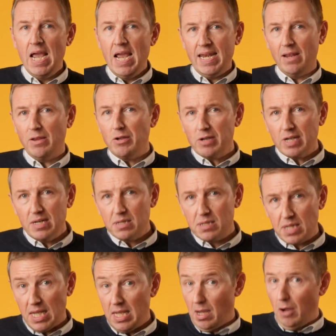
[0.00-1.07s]
Now you can
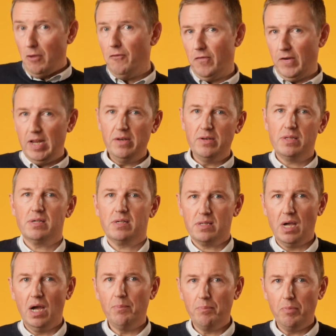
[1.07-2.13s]
see, hopefully, in this
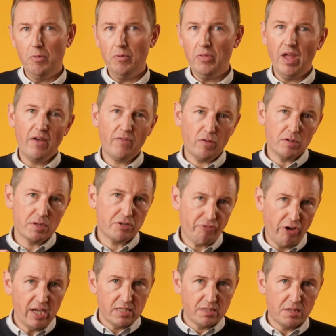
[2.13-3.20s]
example that I've got
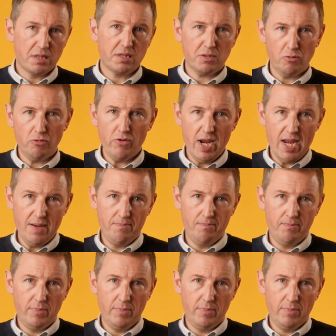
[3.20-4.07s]
straight into the story.